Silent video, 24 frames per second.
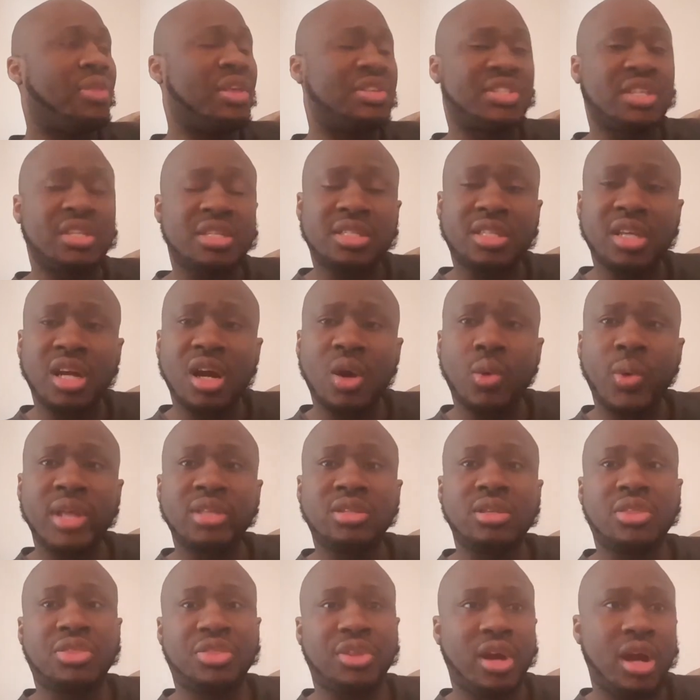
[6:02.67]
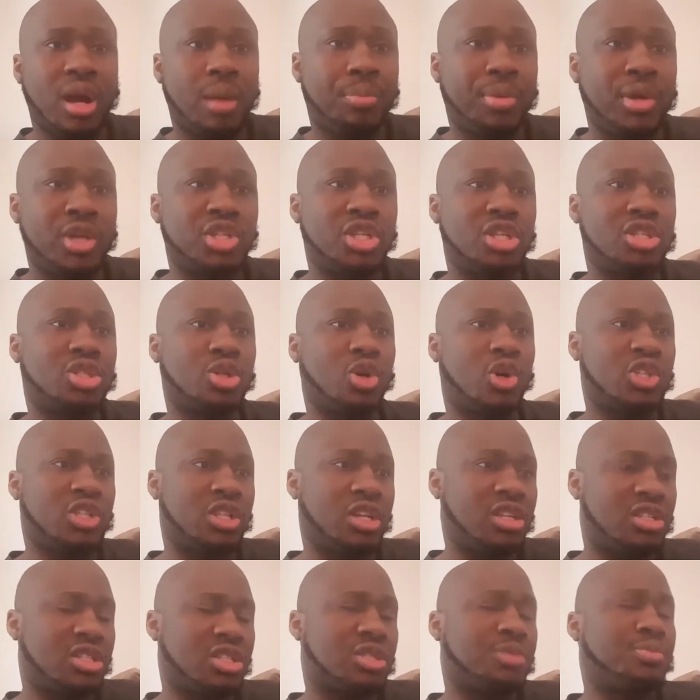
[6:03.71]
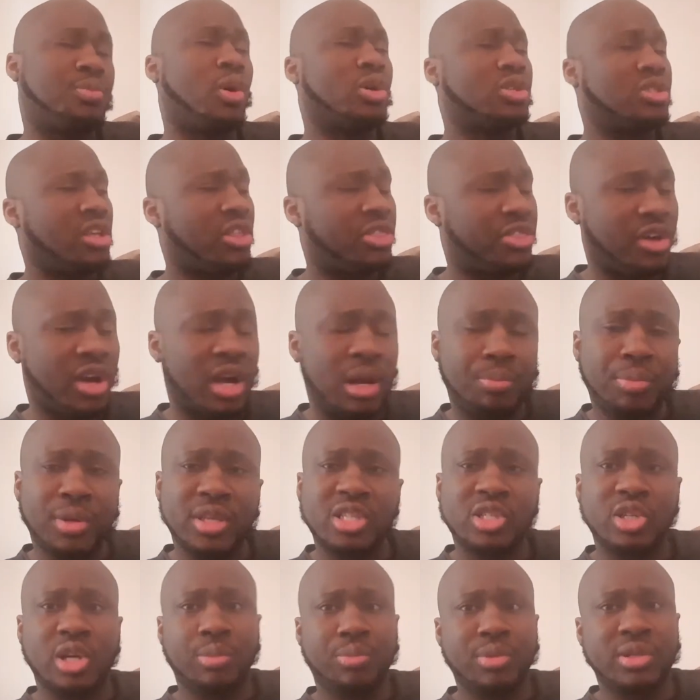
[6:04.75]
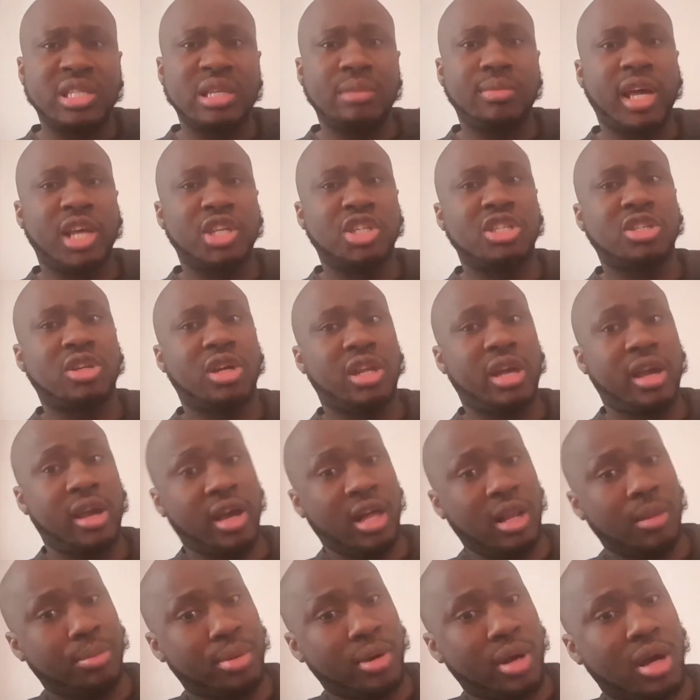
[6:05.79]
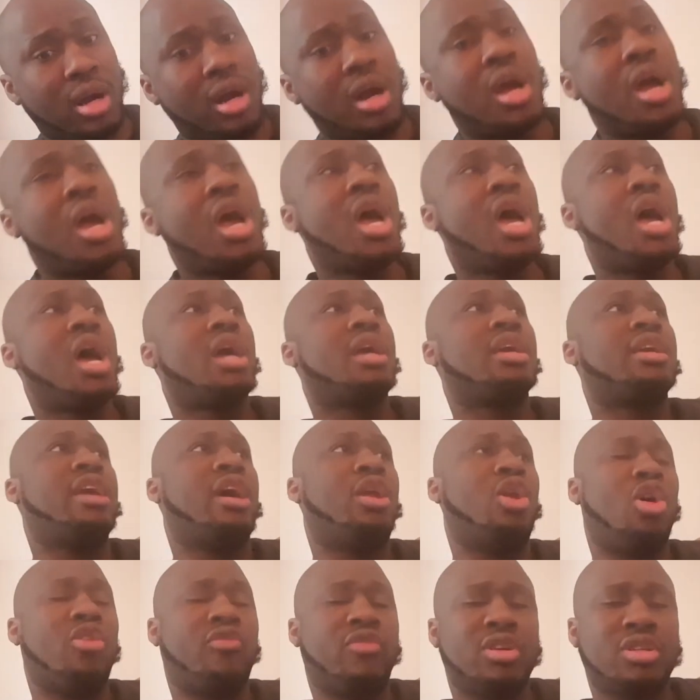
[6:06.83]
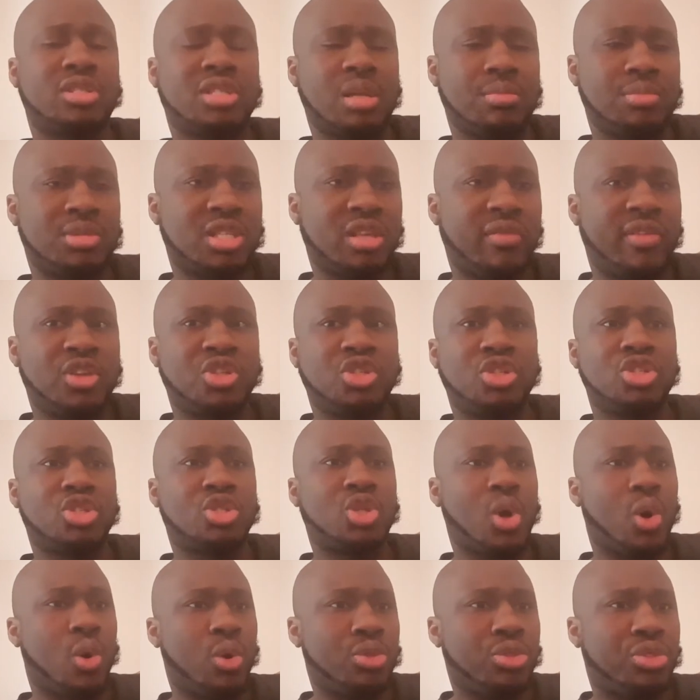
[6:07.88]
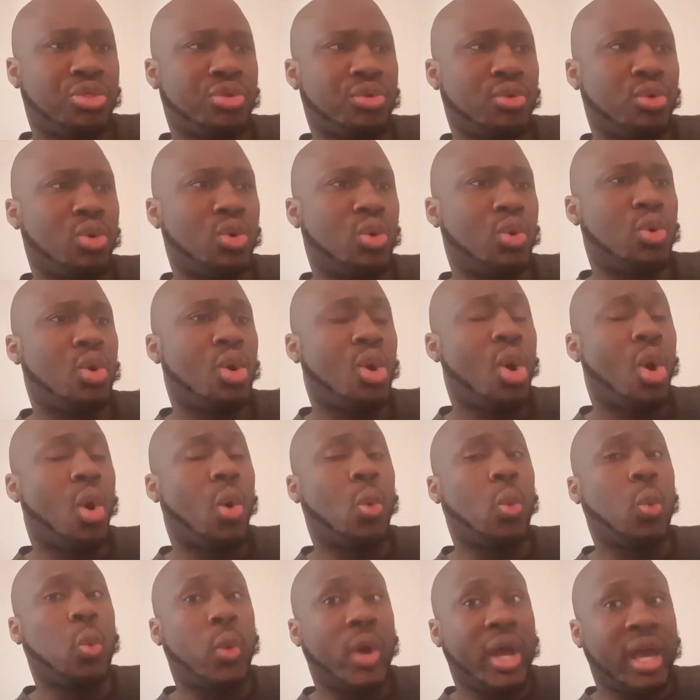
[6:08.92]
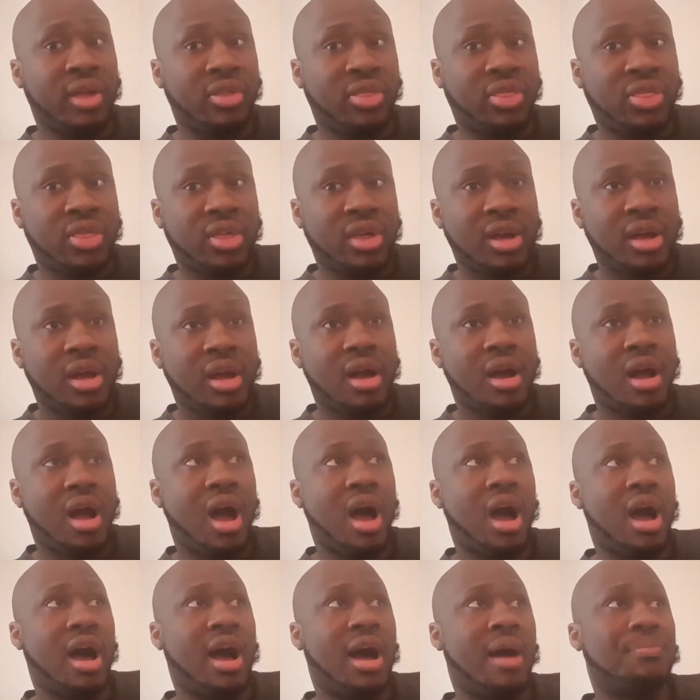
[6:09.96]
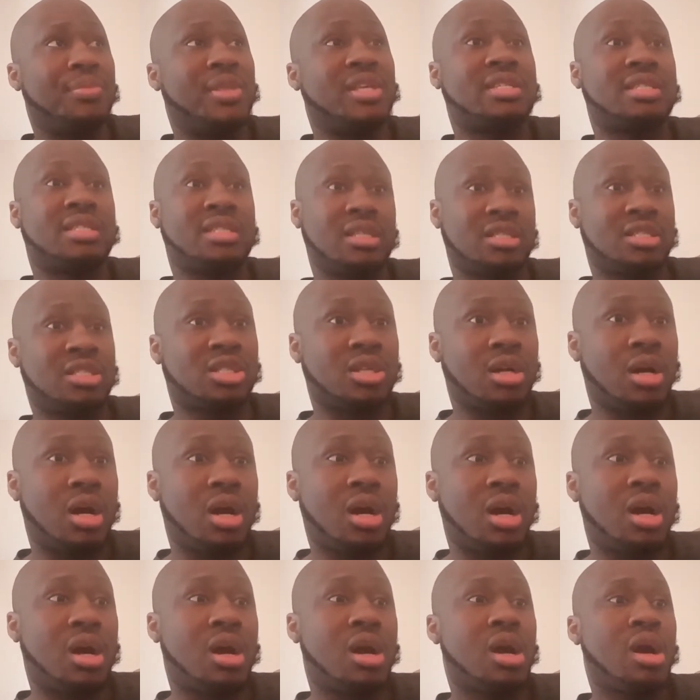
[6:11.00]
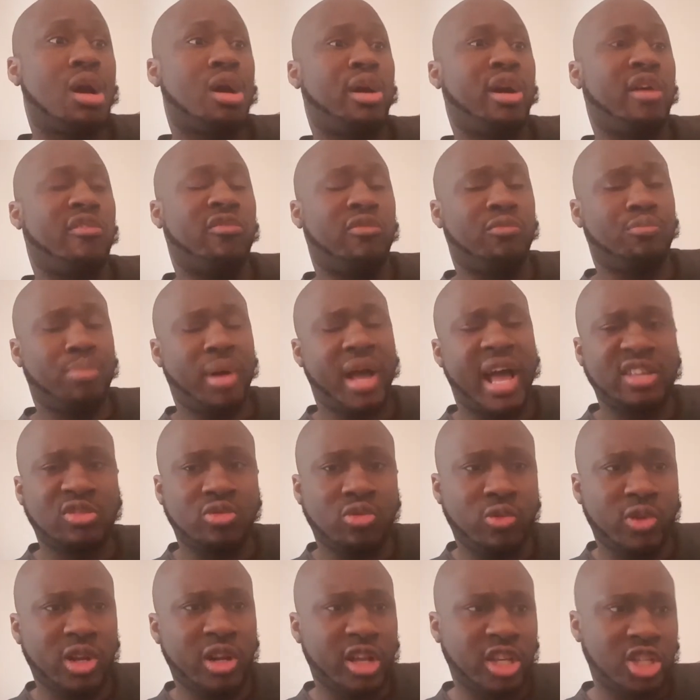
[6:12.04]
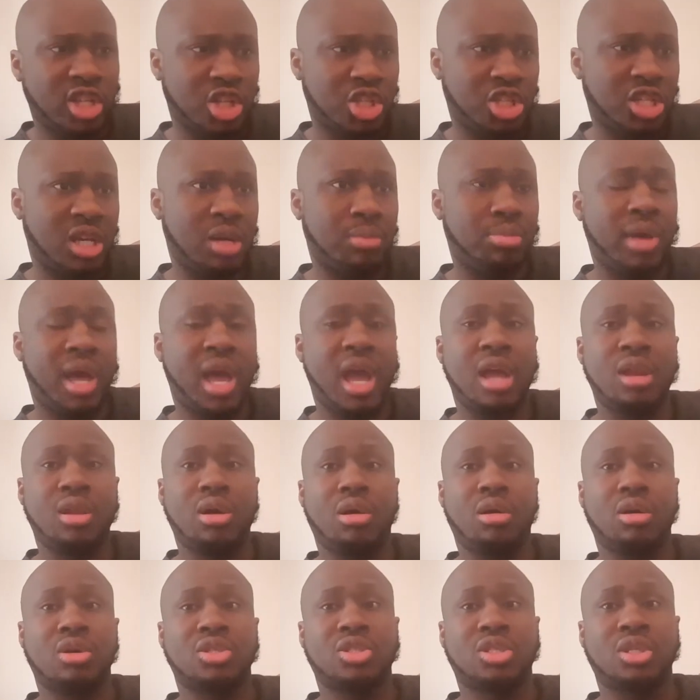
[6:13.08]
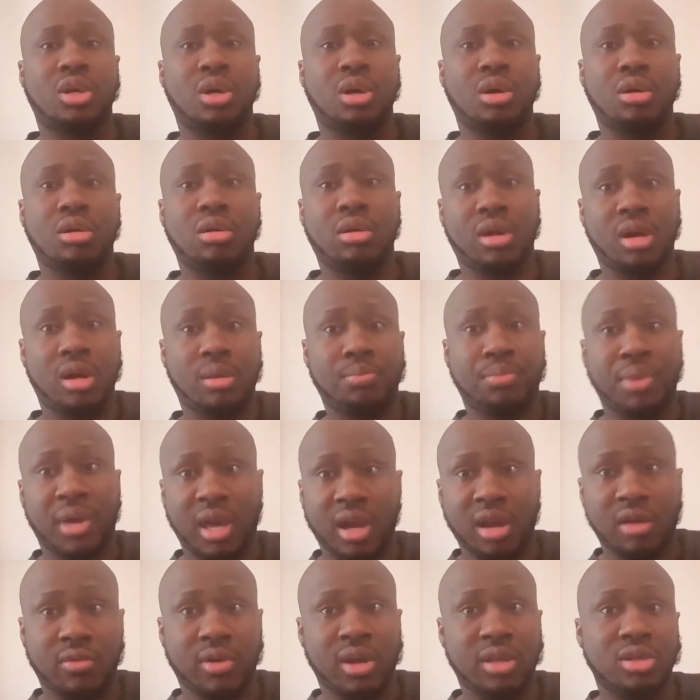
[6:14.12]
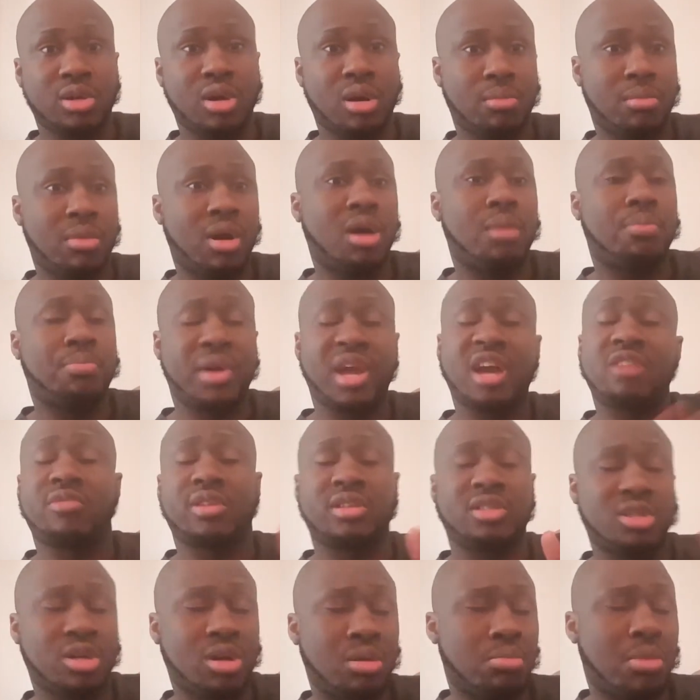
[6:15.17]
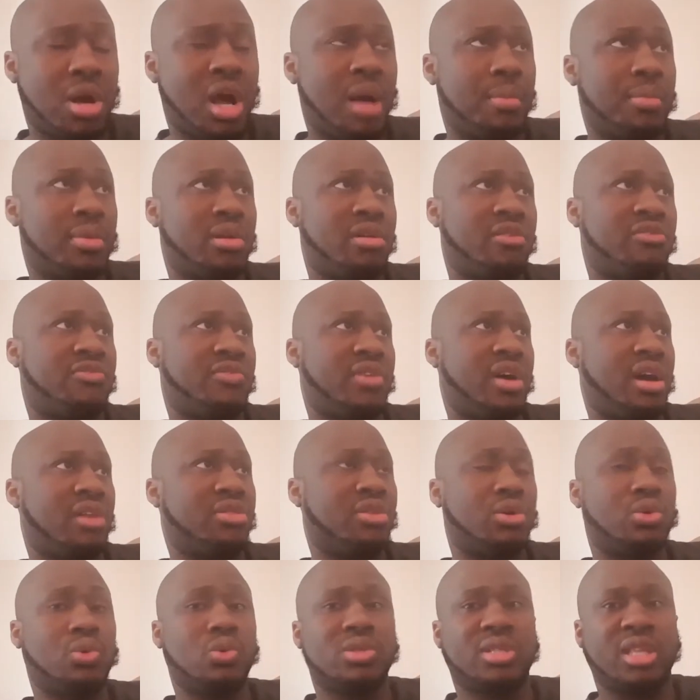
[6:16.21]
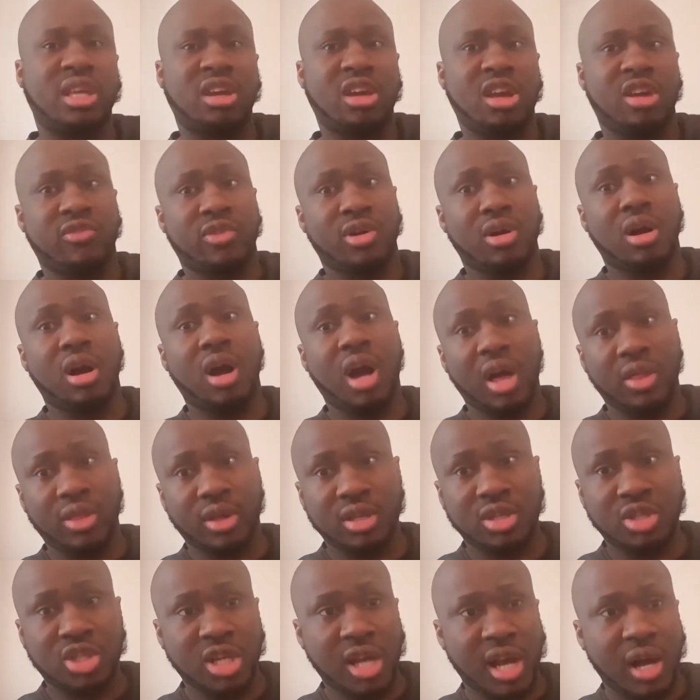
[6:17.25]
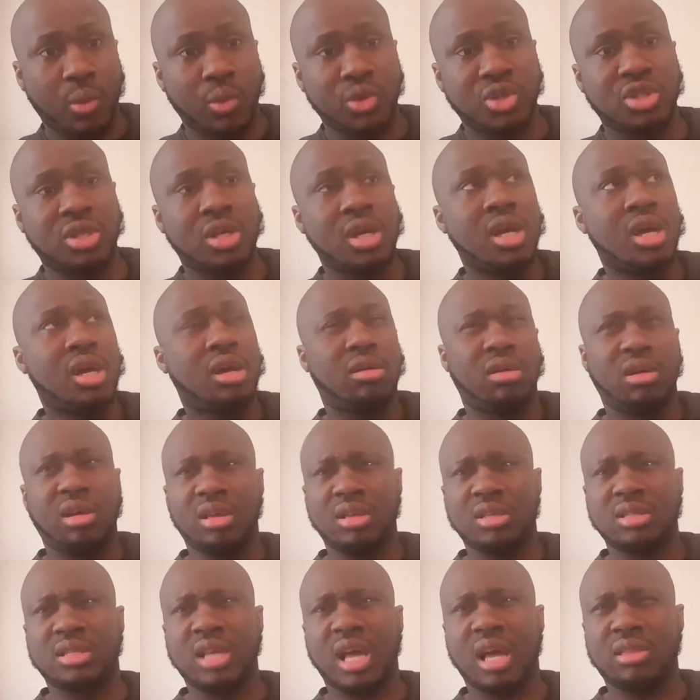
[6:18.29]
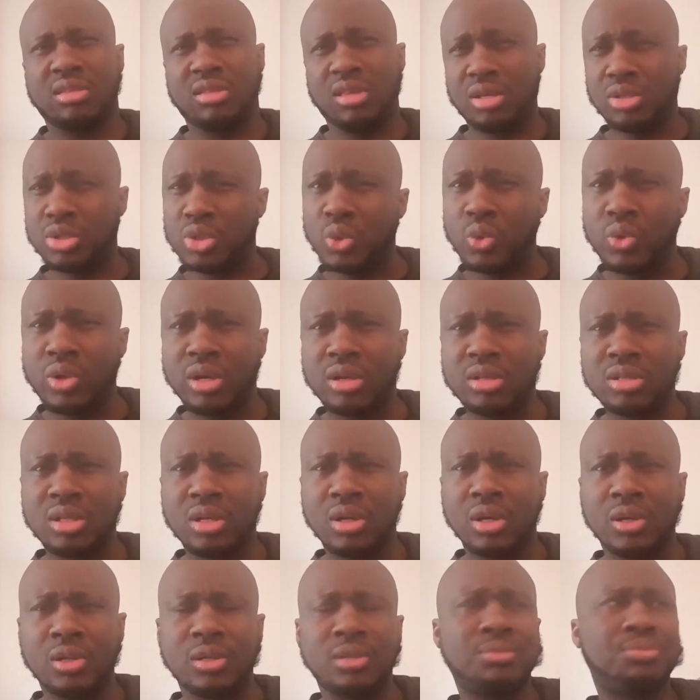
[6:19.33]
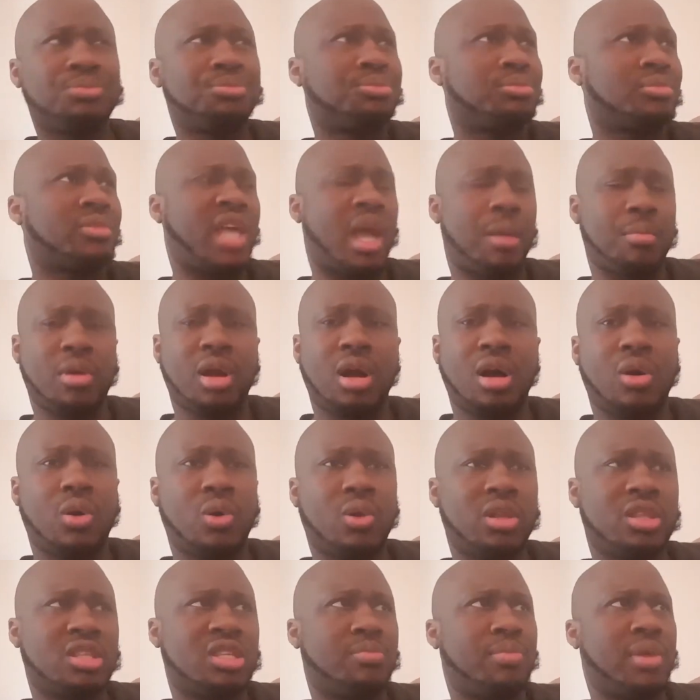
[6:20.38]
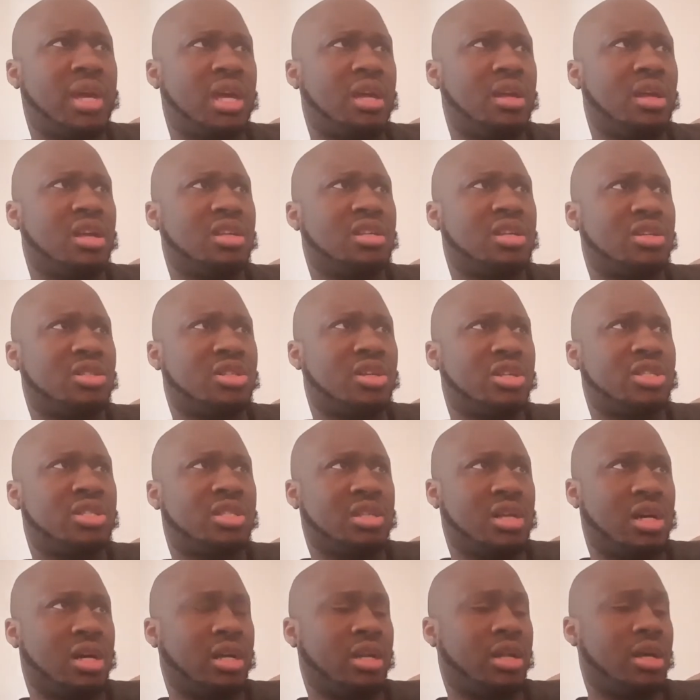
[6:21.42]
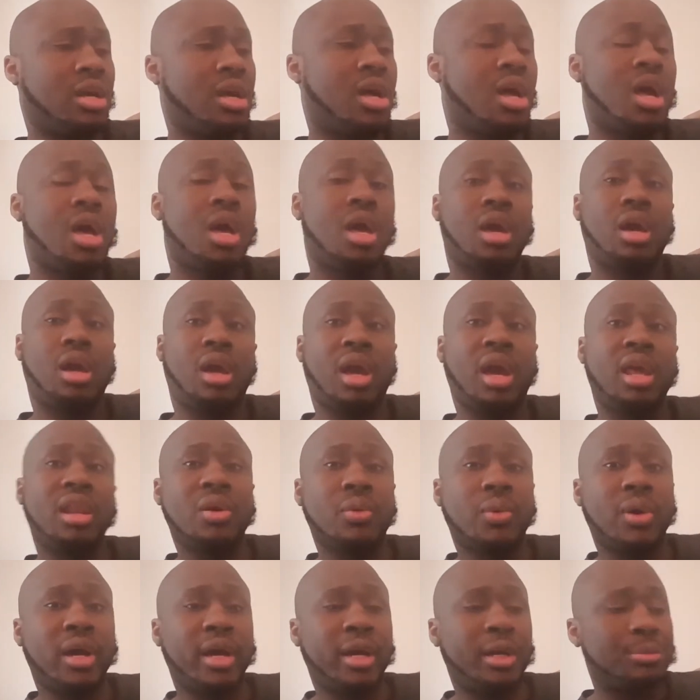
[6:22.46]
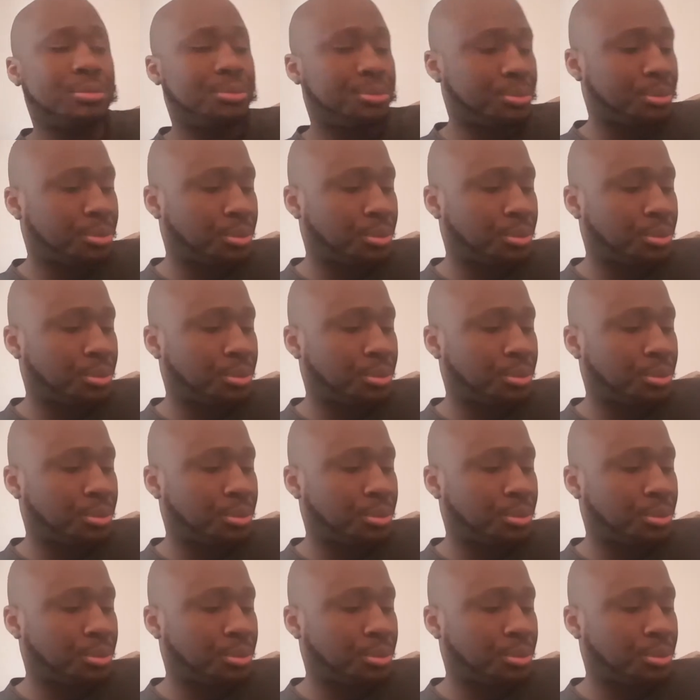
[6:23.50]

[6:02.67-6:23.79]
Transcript: the sister went to therapy. She told her the spoke to the therapist. The therapist seemed that she's gonna help her get over some stuff that she's going through with um, the sister, her past relationship, and also her parents, her, her parents, her mom and her father, who's taking care of her other child, which is I think two years old. Can't remember how old is the baby is her son. Anyway,